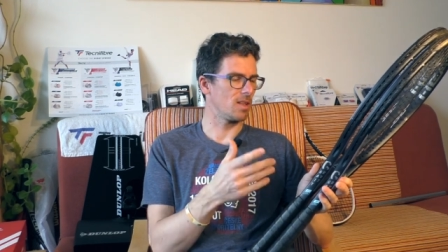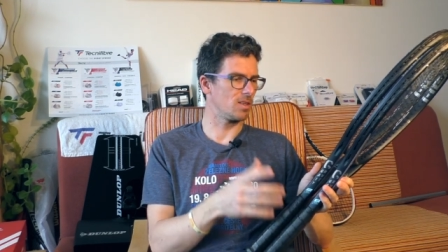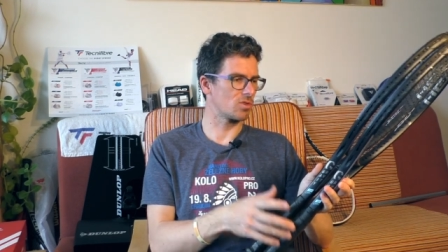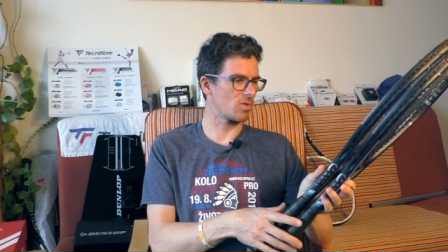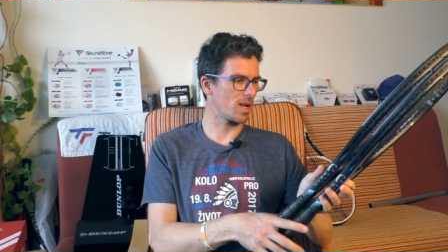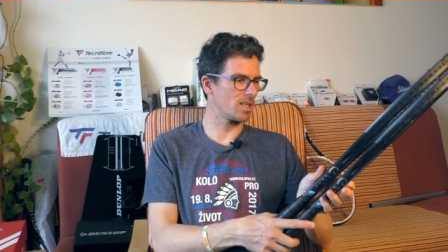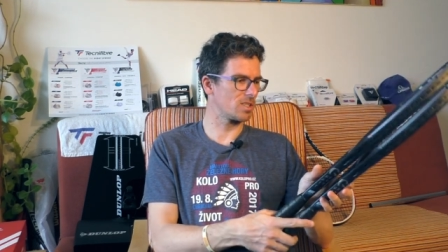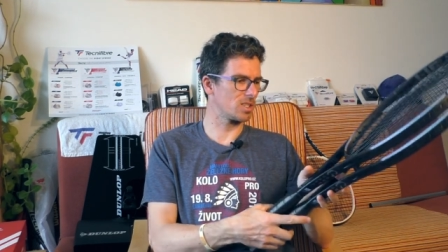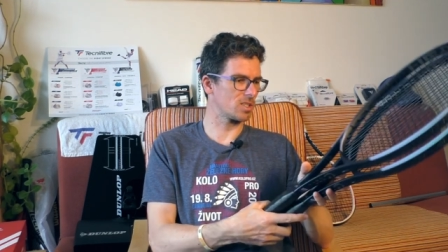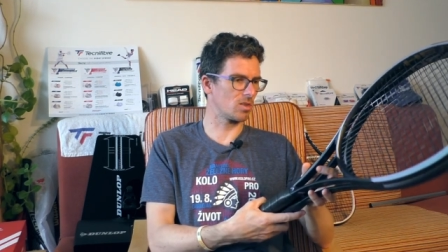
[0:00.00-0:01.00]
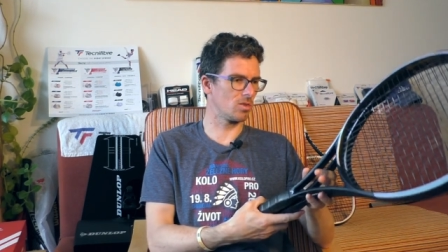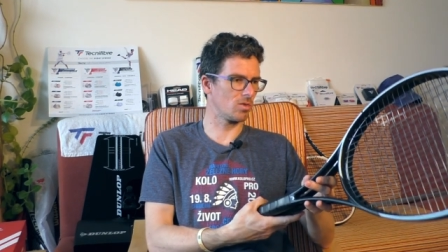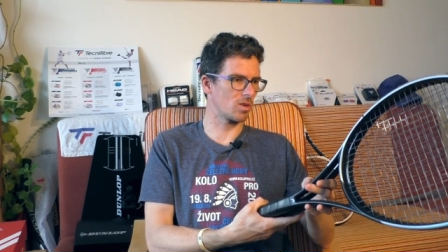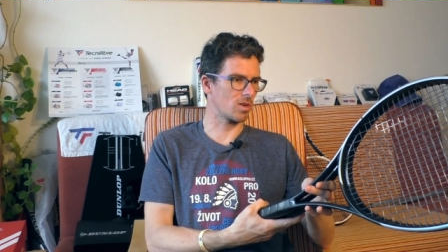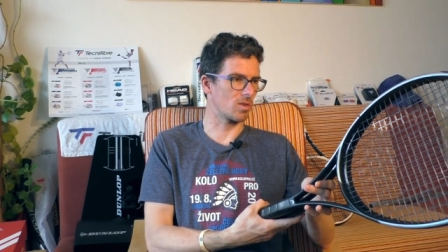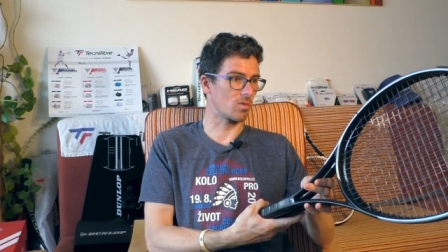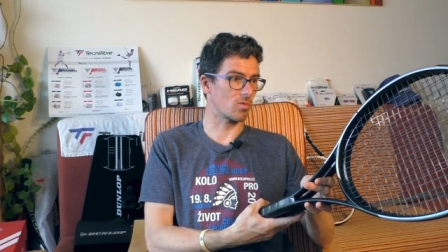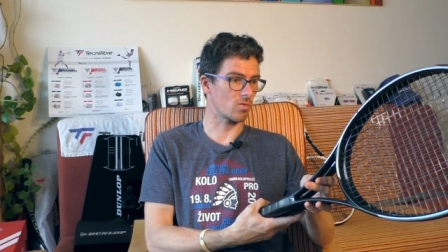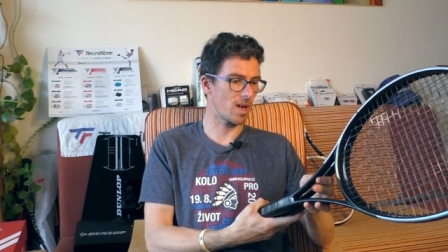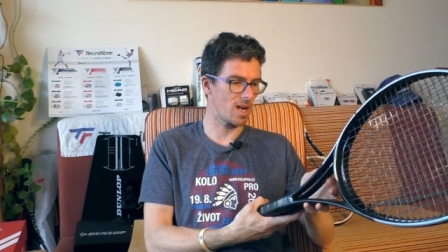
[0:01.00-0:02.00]
these records just look
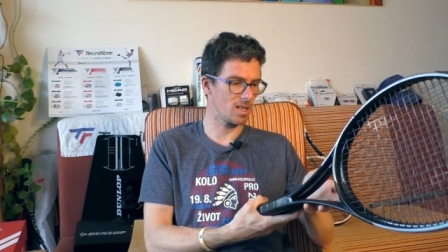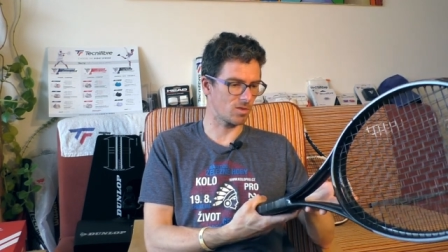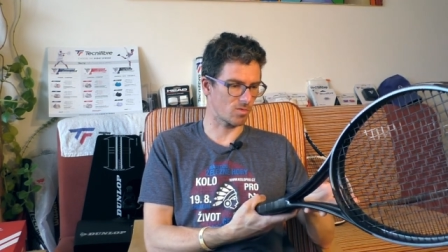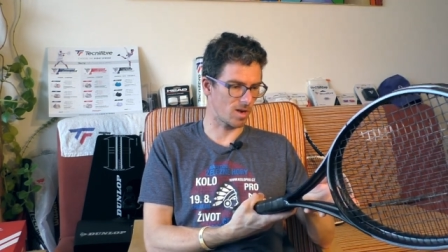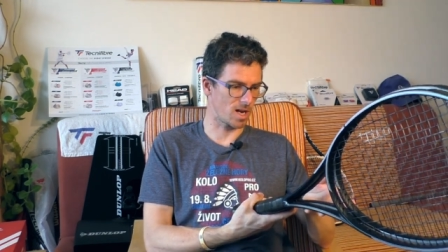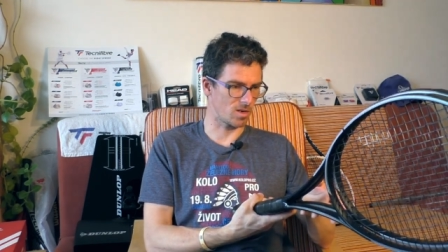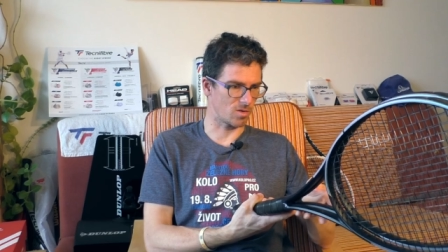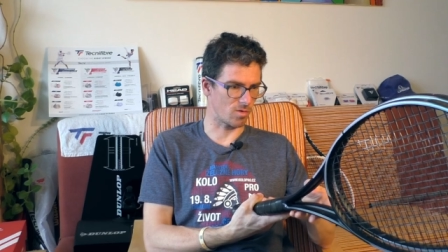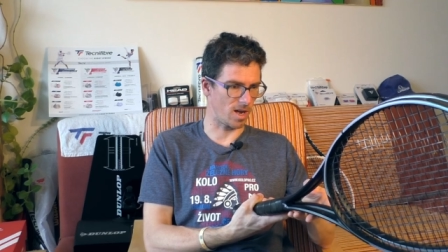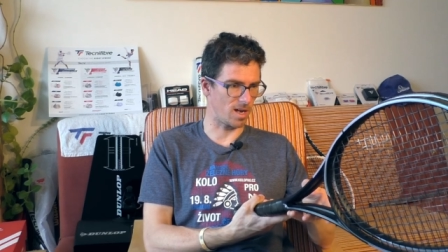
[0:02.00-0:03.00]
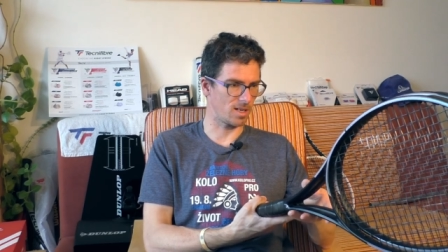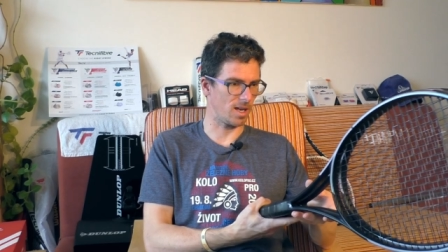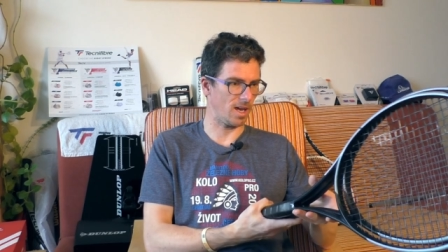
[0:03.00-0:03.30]
great, great, great,